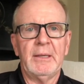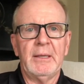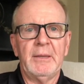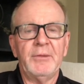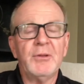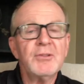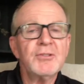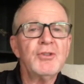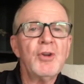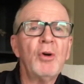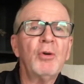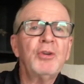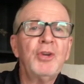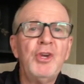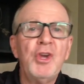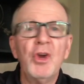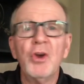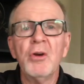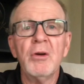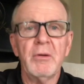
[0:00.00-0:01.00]
There's no
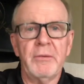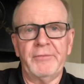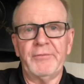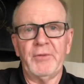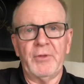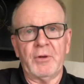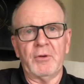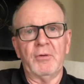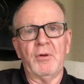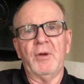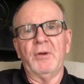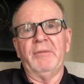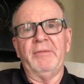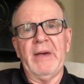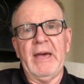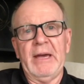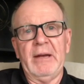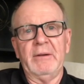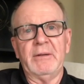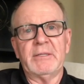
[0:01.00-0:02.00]
cure for the
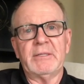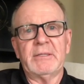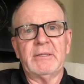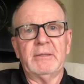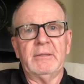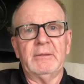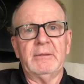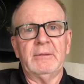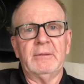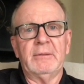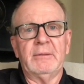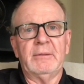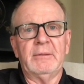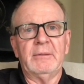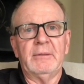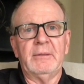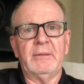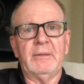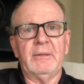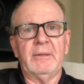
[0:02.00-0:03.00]
coronavirus.
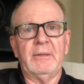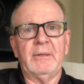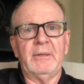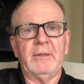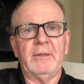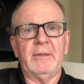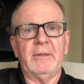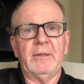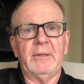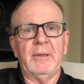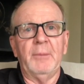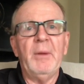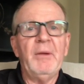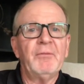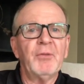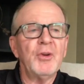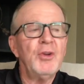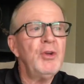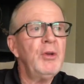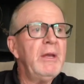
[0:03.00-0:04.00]
I mean,
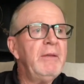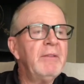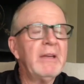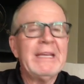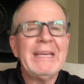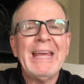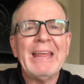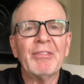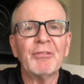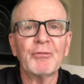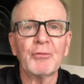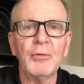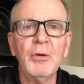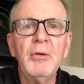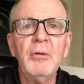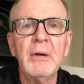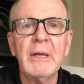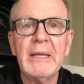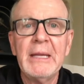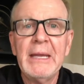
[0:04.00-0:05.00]
for you to even get
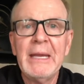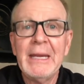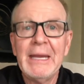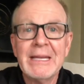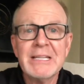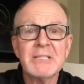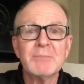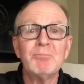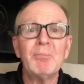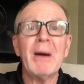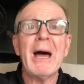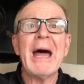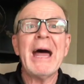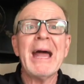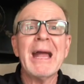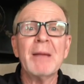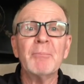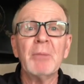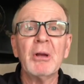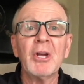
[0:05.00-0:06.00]
through it is
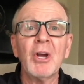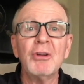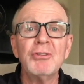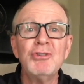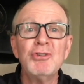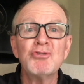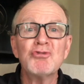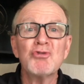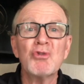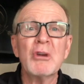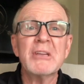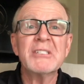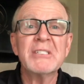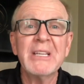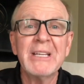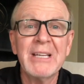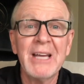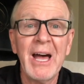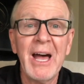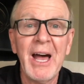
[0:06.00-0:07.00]
by because you trust
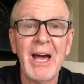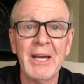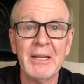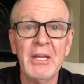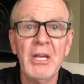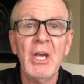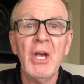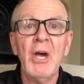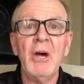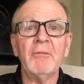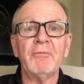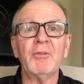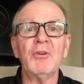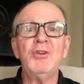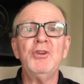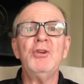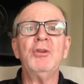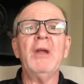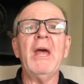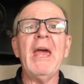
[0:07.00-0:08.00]
in God. For
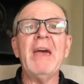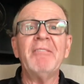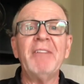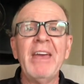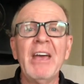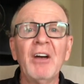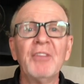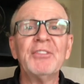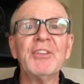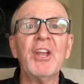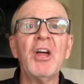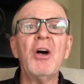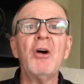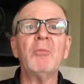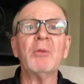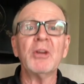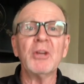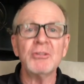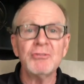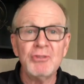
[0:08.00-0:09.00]
you to have health at all,
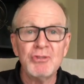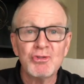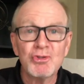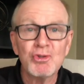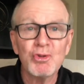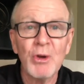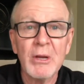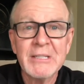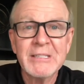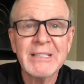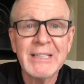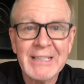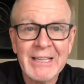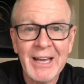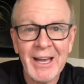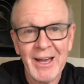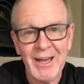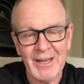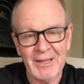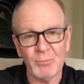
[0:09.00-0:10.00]
because you trust in
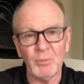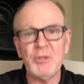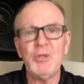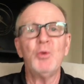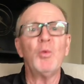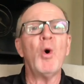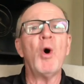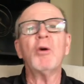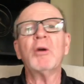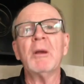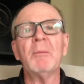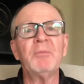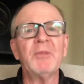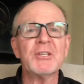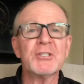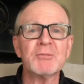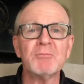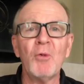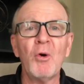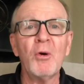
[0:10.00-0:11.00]
God. When you woke up
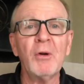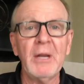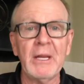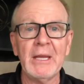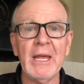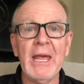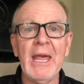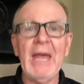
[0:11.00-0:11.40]
this morning